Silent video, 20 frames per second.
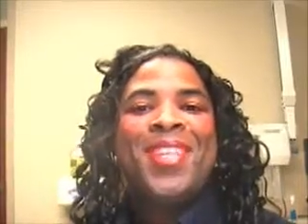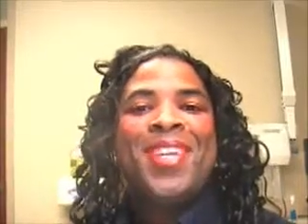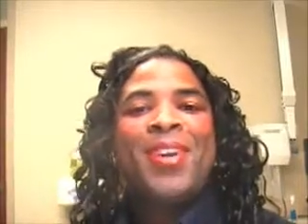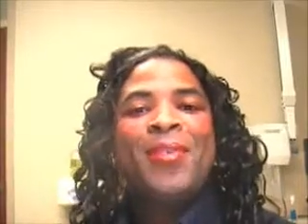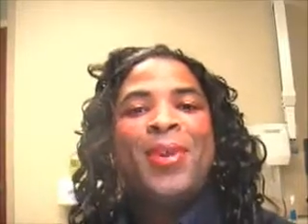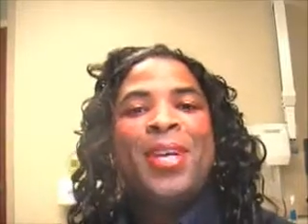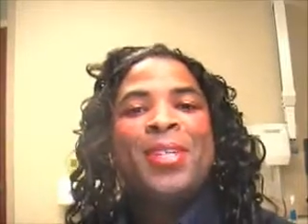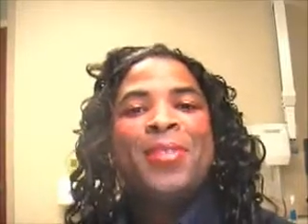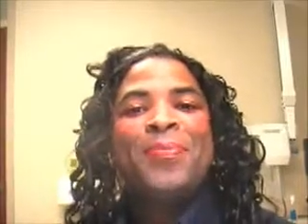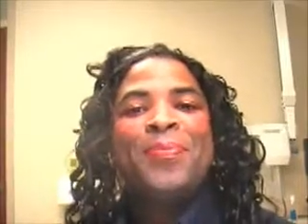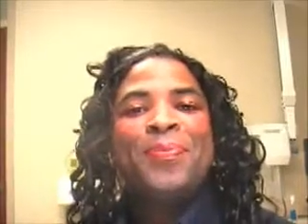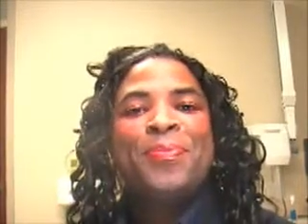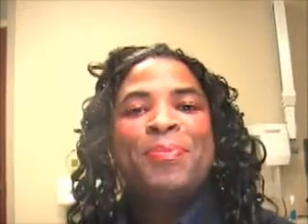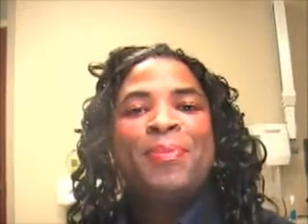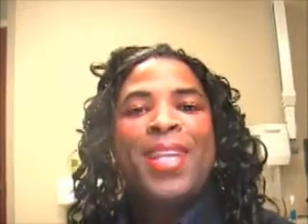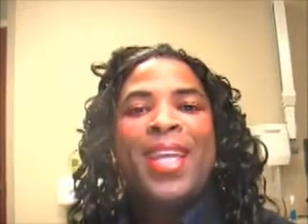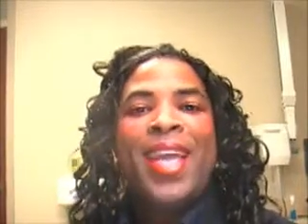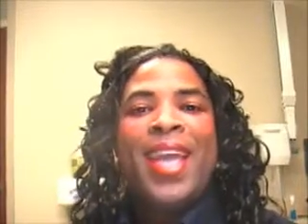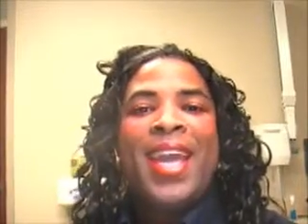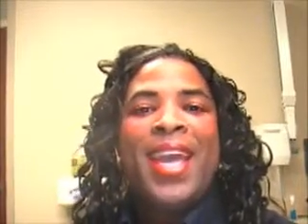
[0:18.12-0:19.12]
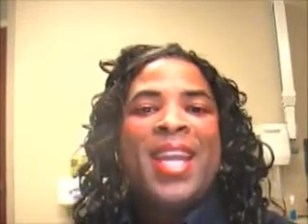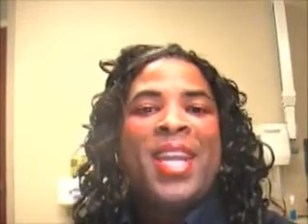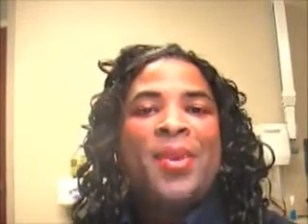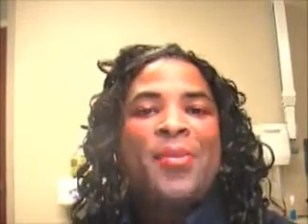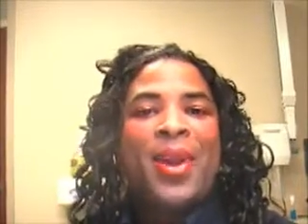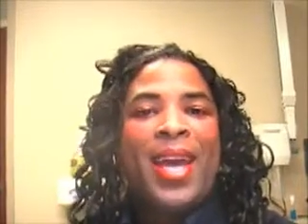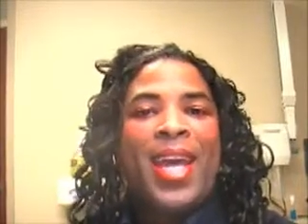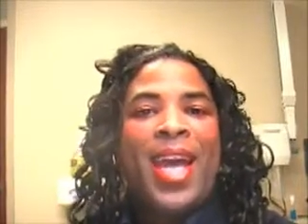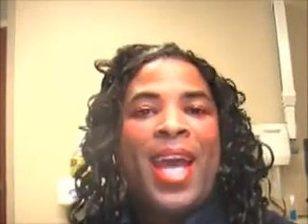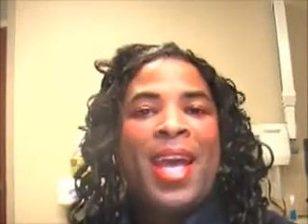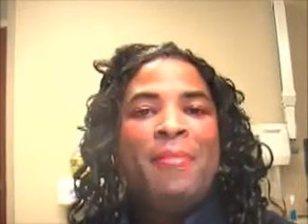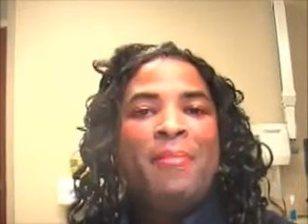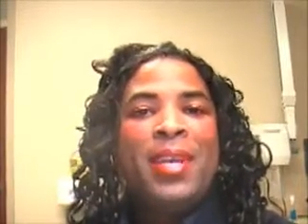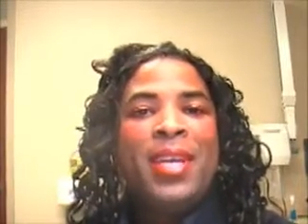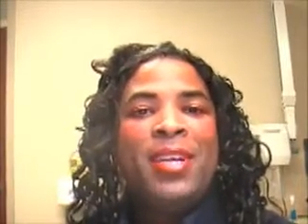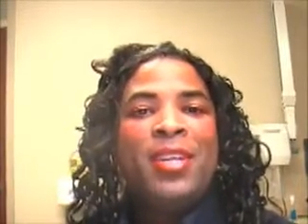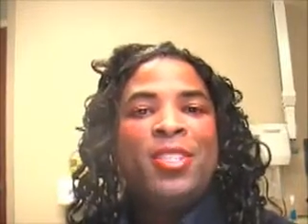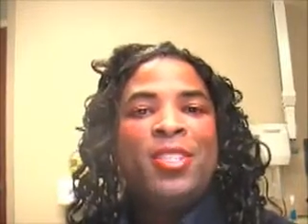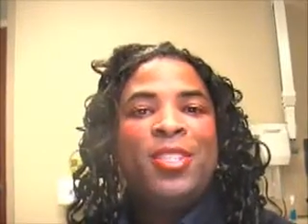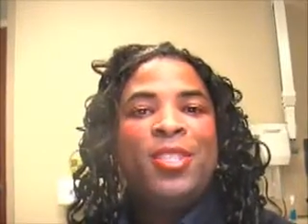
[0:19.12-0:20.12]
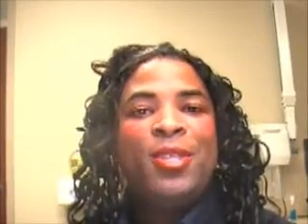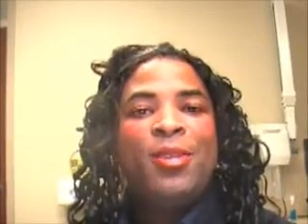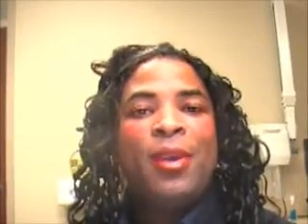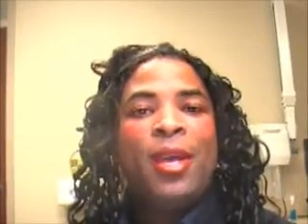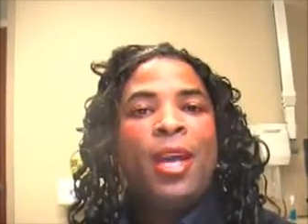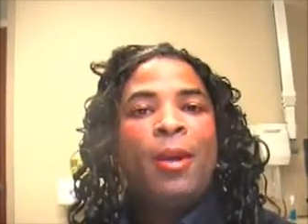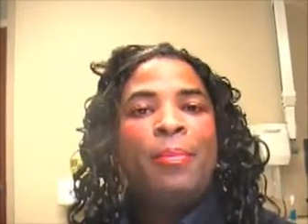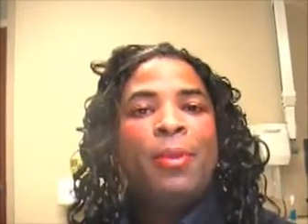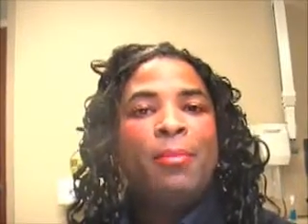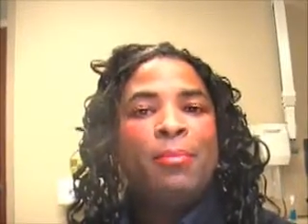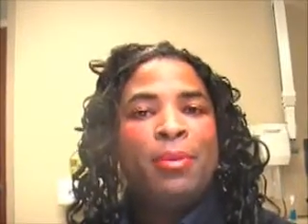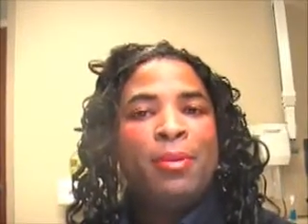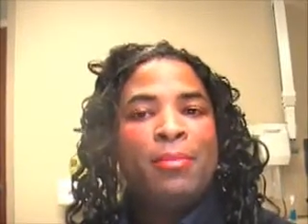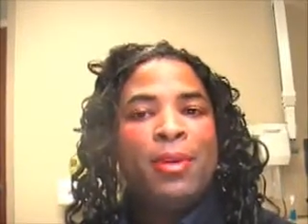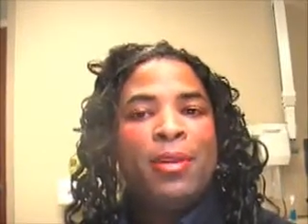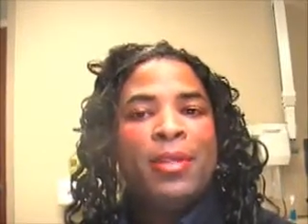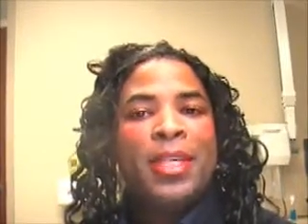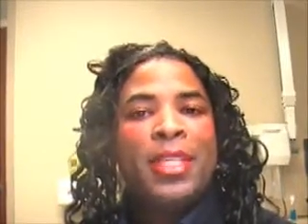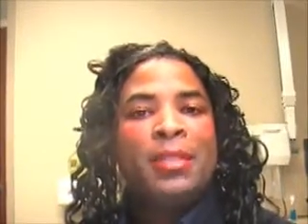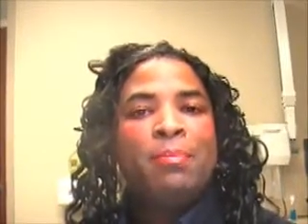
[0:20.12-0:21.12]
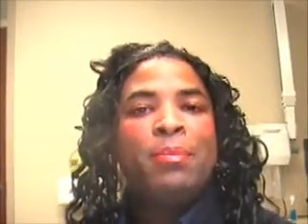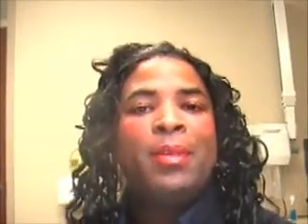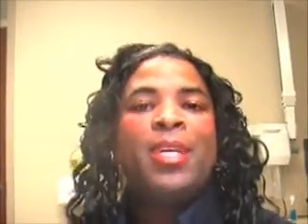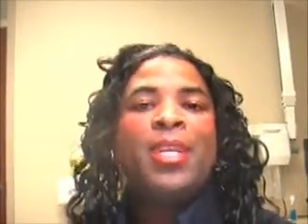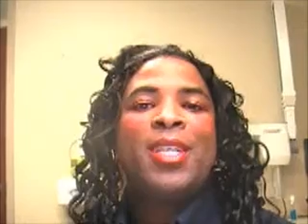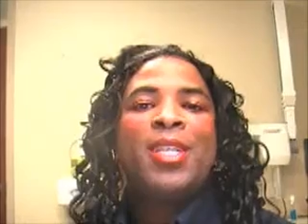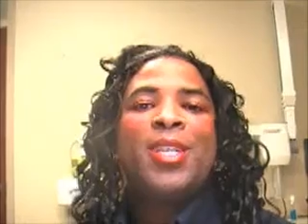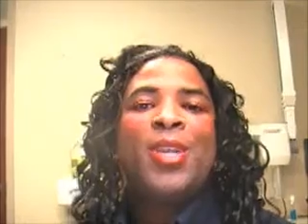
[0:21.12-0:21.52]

Well, anyway, I'm here to help him promote his book,